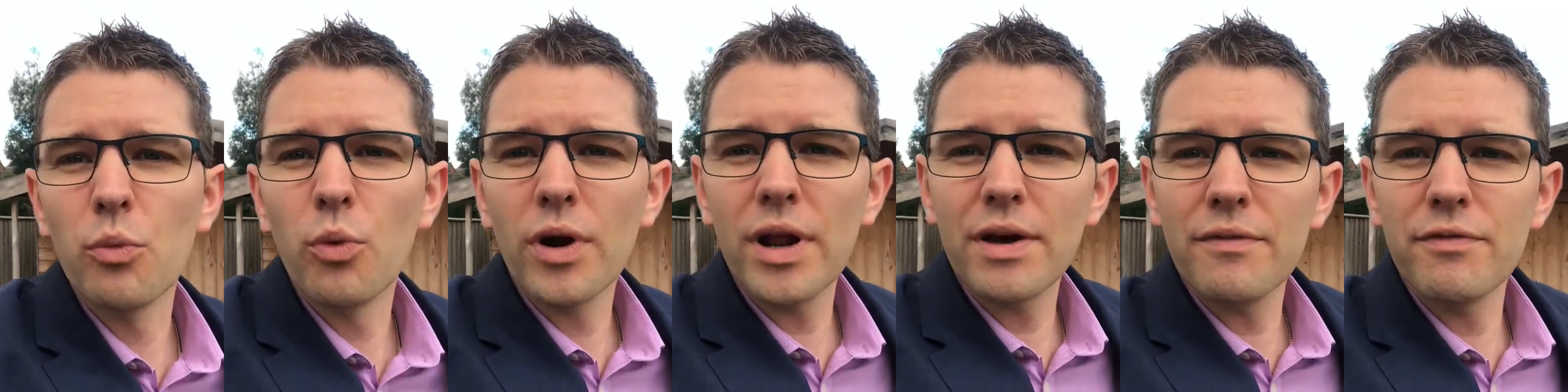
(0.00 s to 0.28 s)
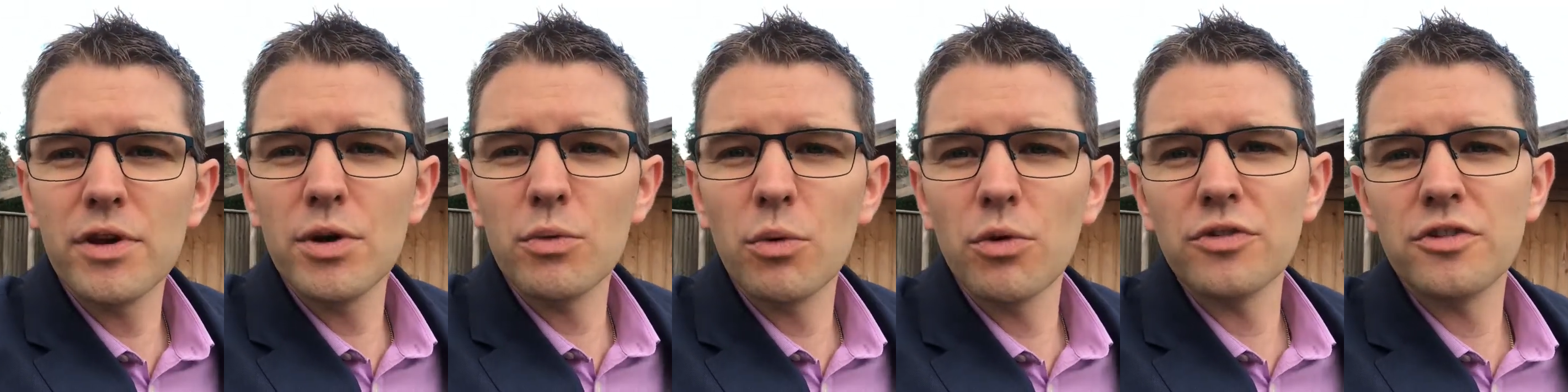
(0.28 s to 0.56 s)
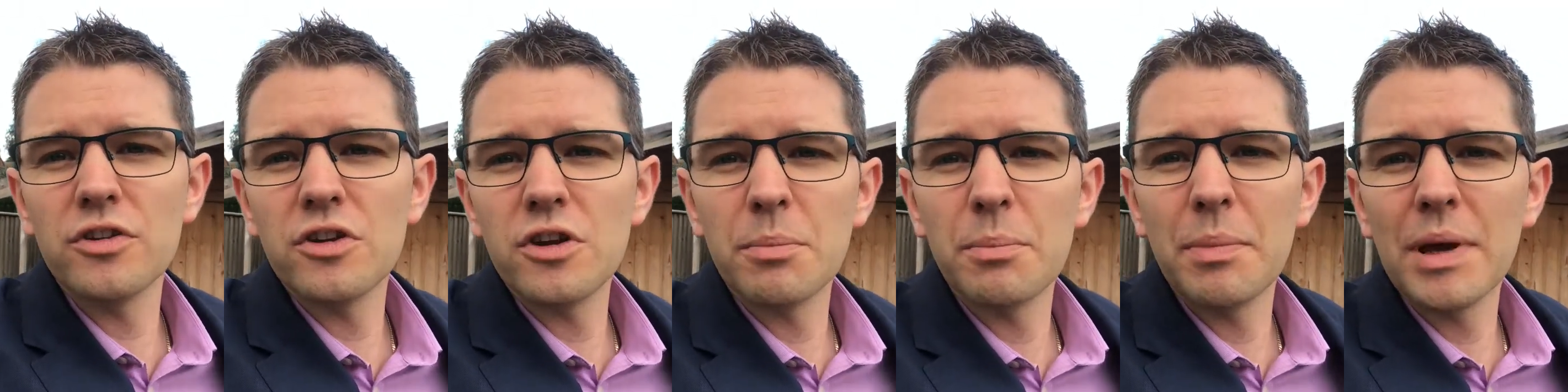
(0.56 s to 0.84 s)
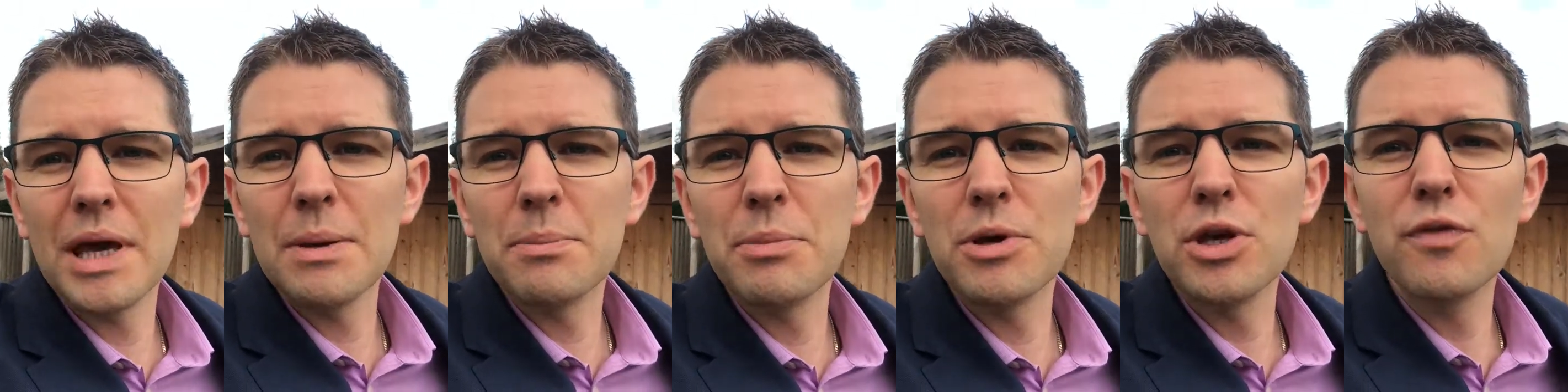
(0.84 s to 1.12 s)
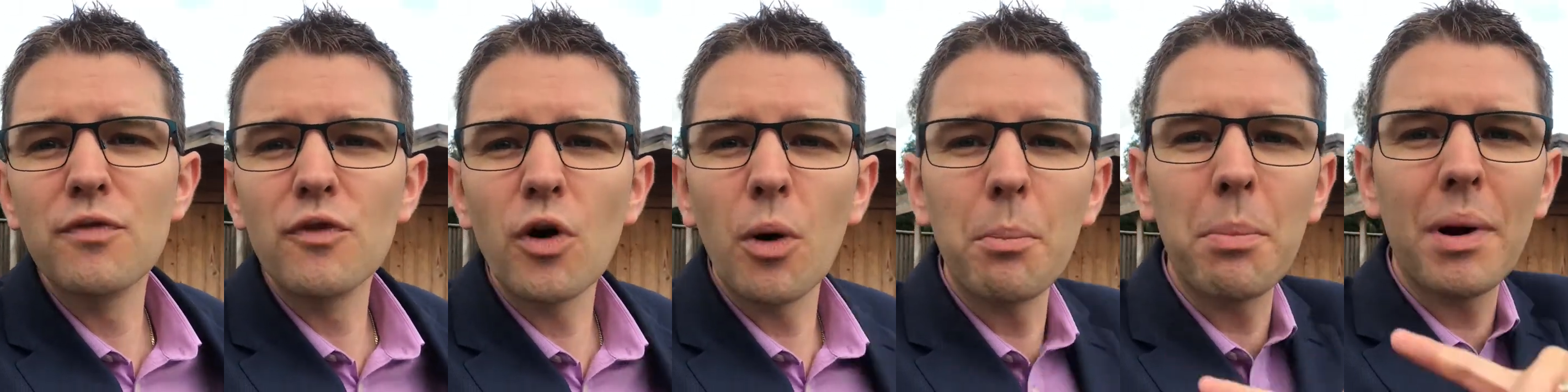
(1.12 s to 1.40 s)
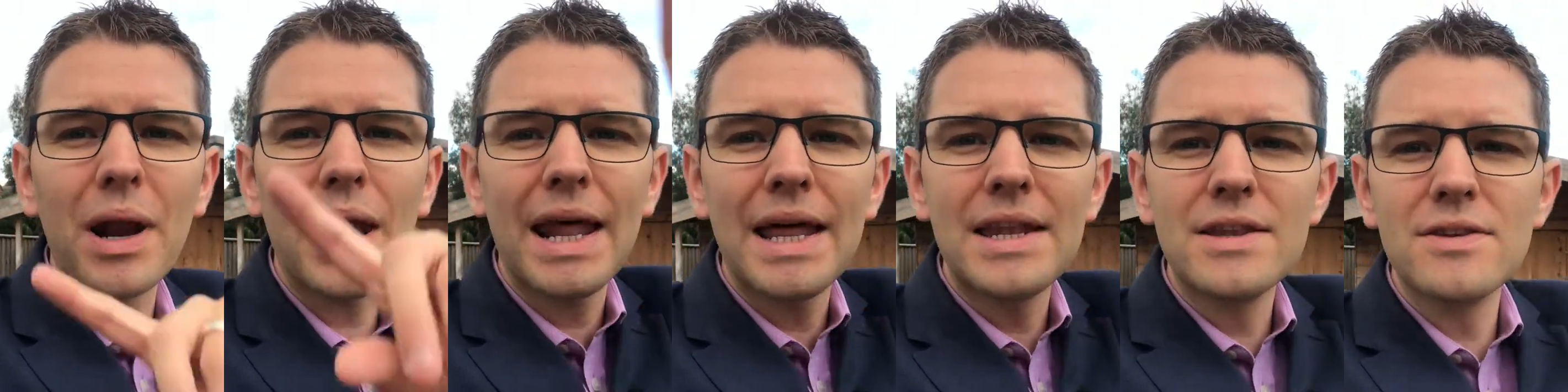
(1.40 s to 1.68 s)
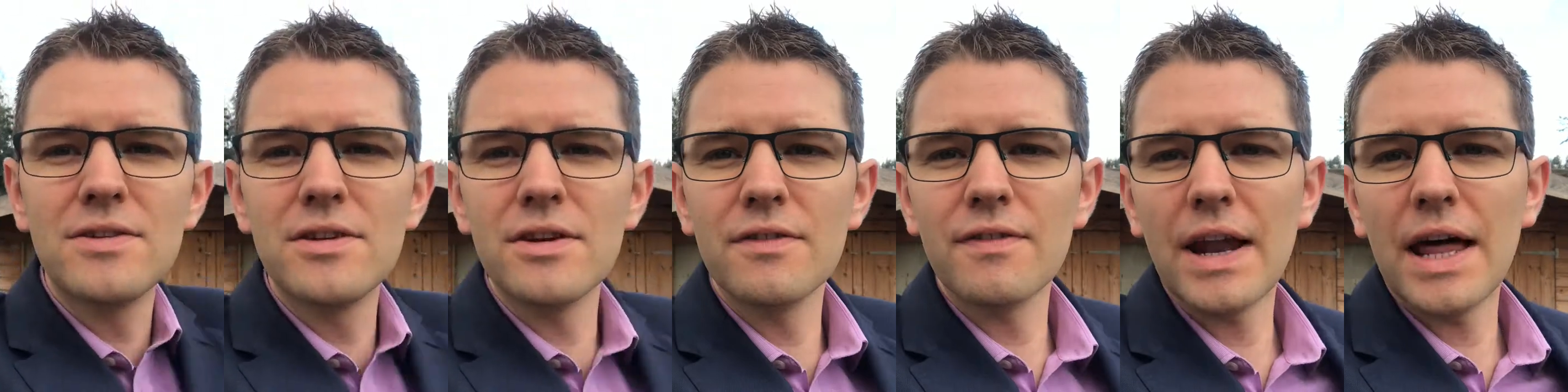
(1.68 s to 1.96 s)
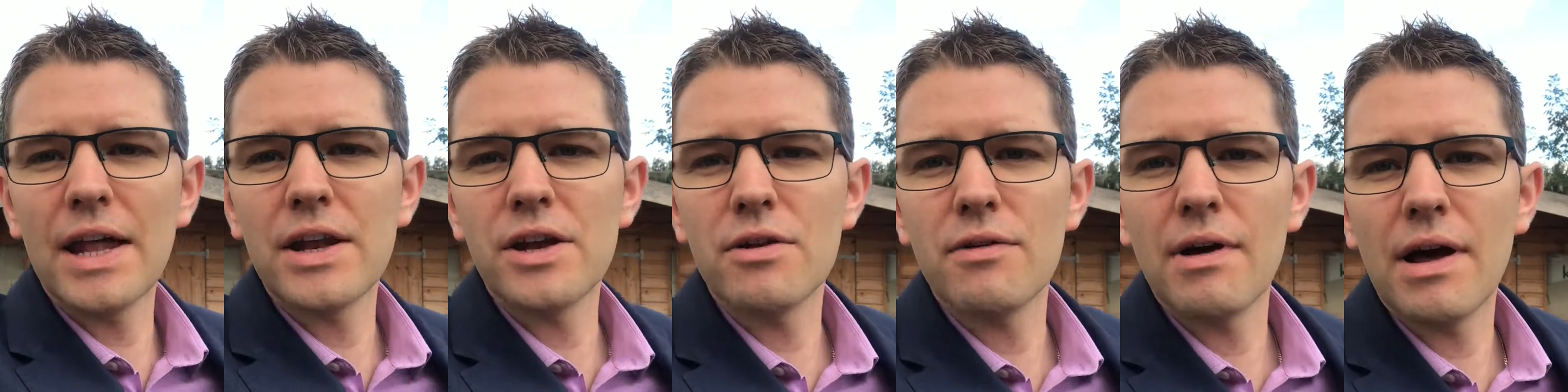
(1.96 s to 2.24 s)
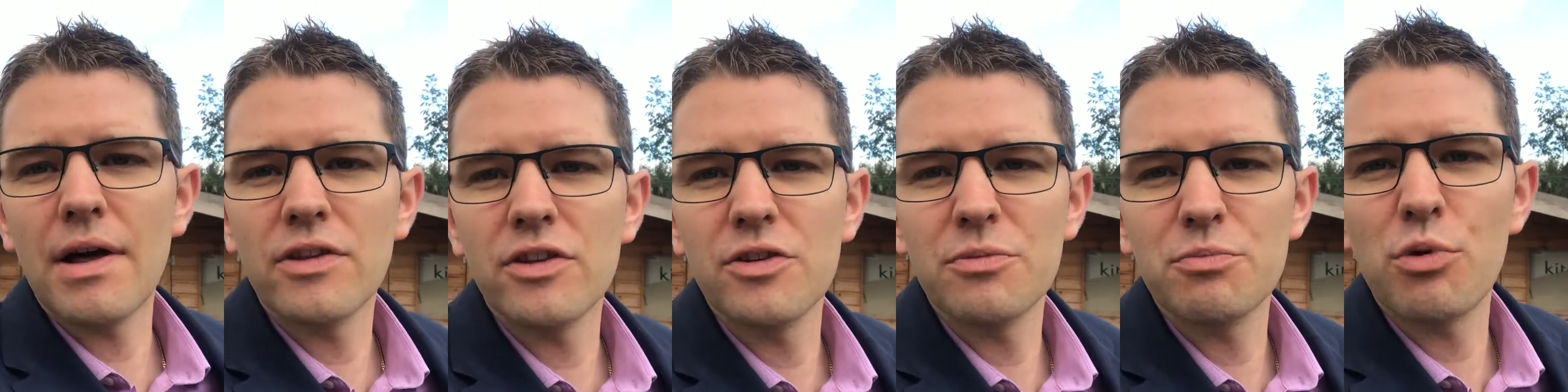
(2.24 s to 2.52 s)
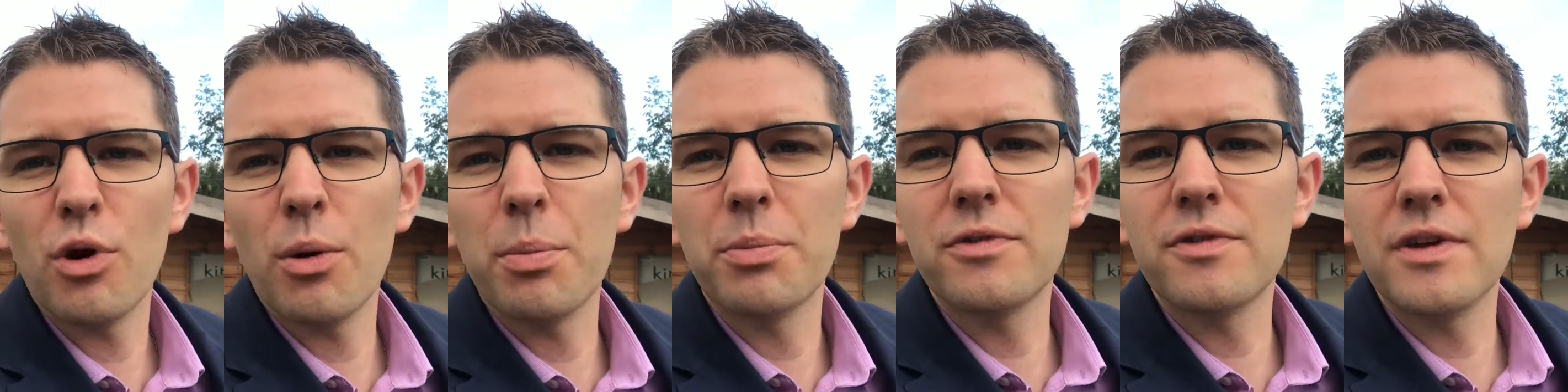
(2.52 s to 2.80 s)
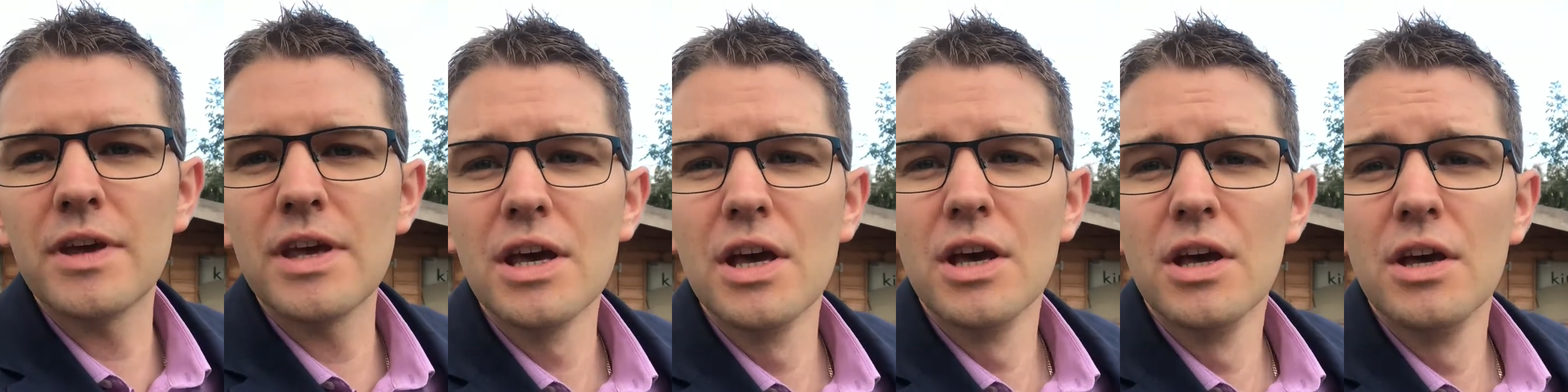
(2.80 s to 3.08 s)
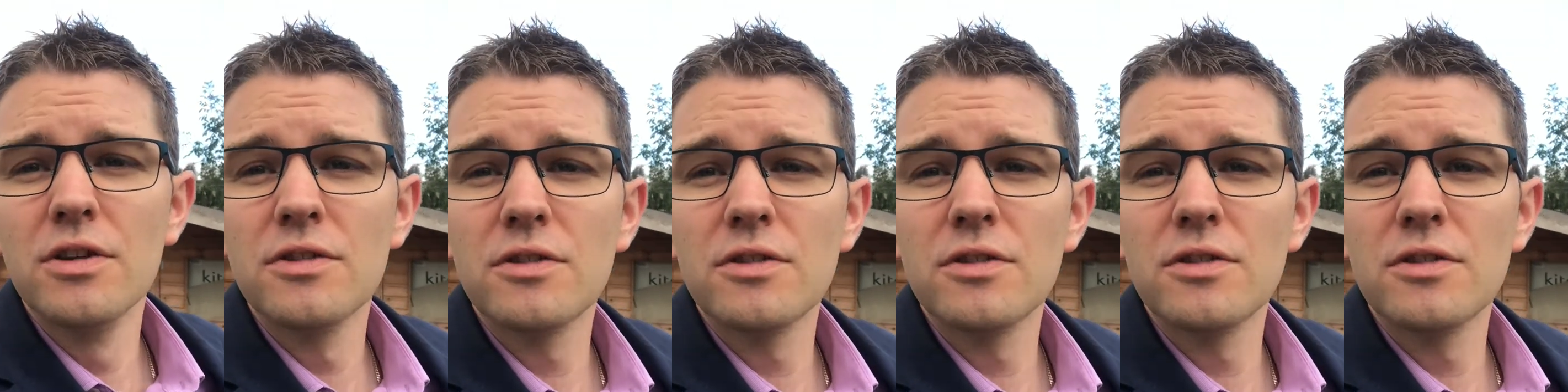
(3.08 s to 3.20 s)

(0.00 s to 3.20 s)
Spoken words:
whatever you want it to be, but you've got plenty of land around this property